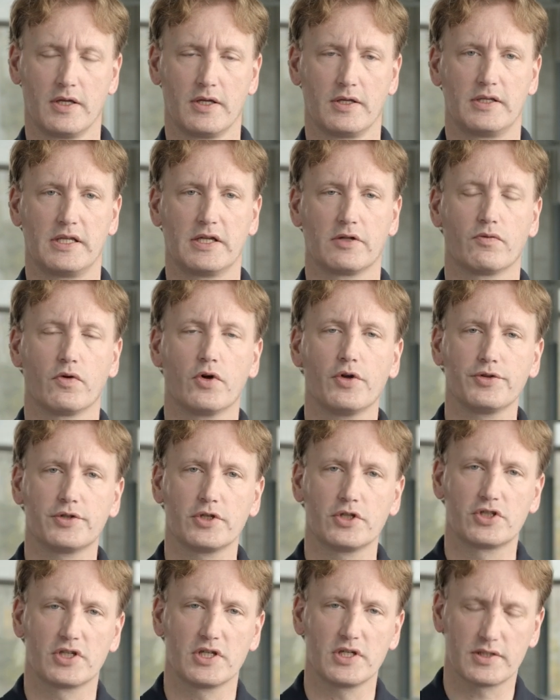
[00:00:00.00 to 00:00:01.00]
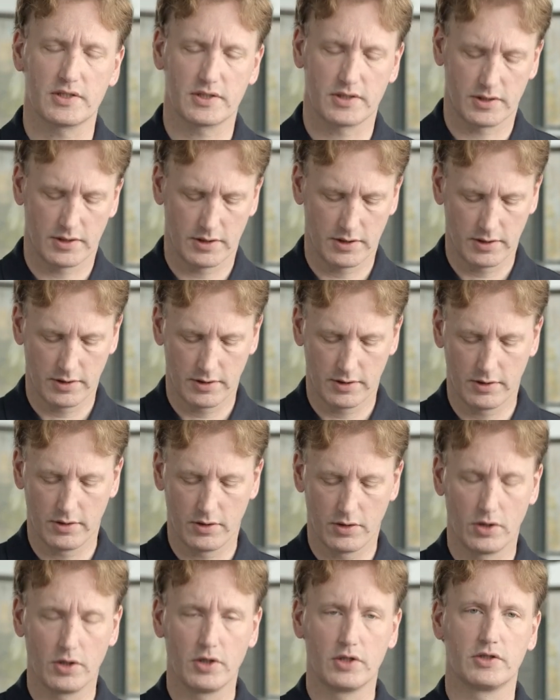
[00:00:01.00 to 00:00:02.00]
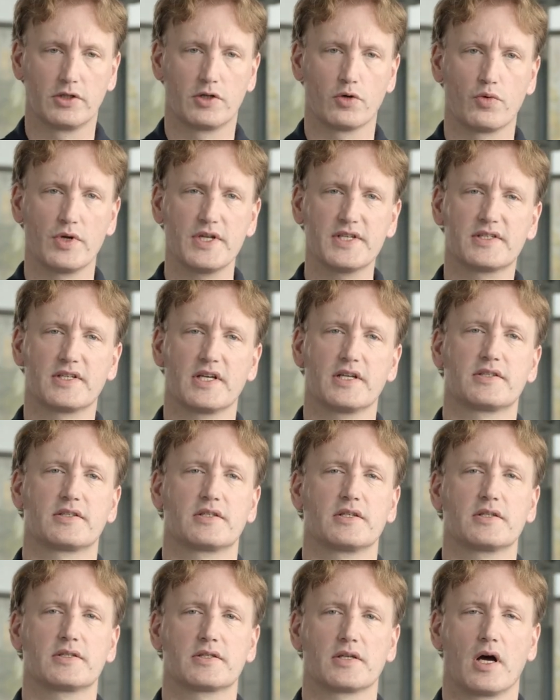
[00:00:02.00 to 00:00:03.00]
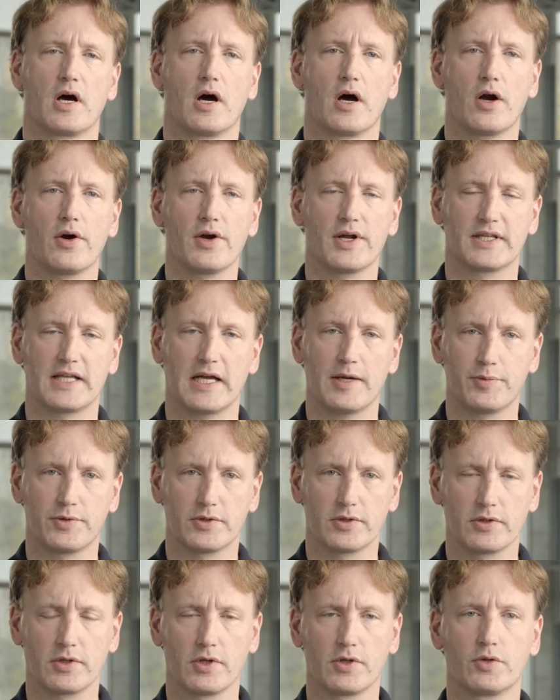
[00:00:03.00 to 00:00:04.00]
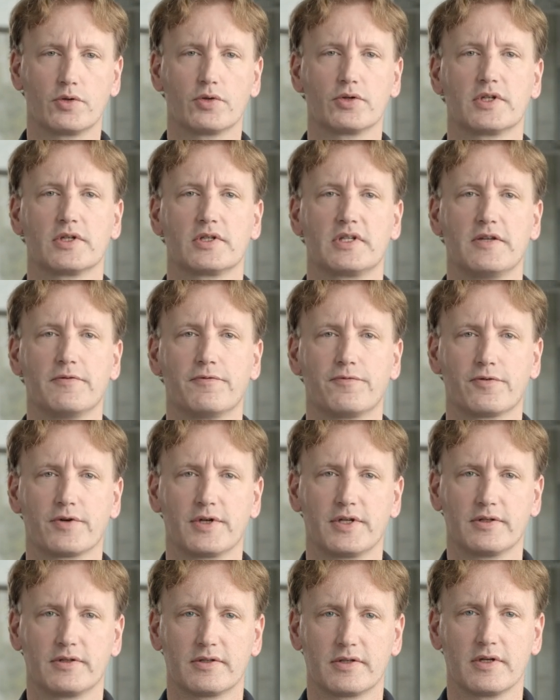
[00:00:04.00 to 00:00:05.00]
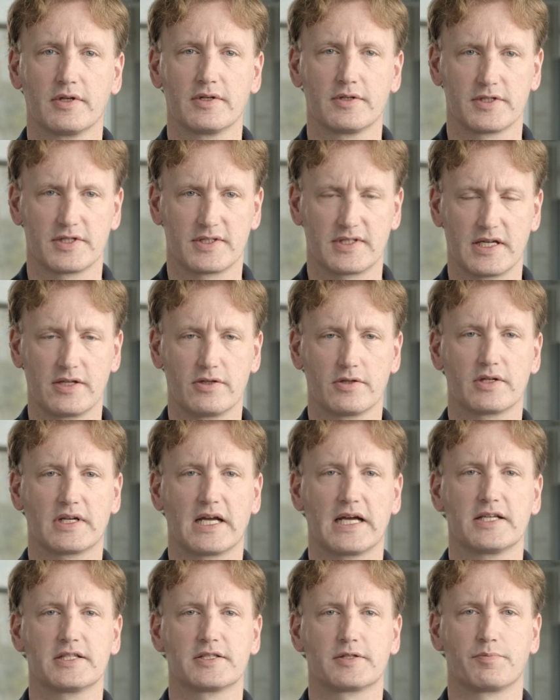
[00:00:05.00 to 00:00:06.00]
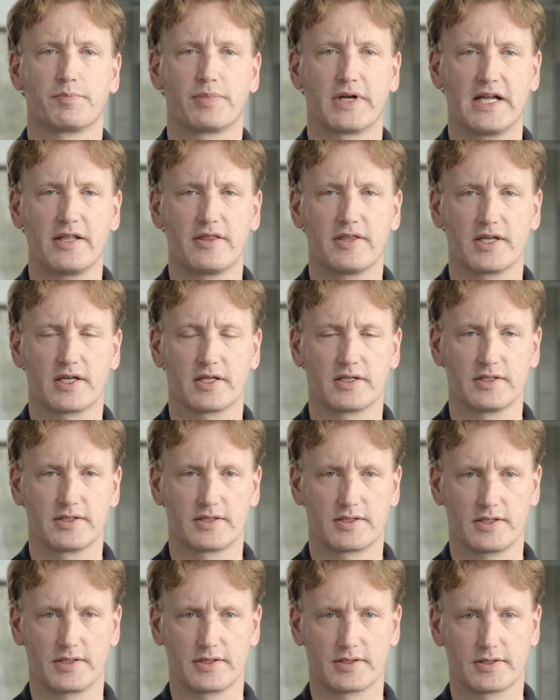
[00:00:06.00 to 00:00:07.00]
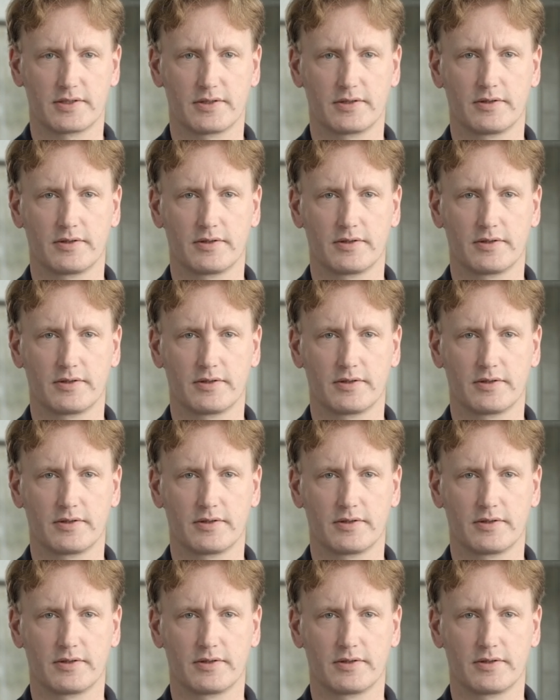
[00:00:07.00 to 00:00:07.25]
The advantage is the recesses are adapted to the different standardized plate thicknesses.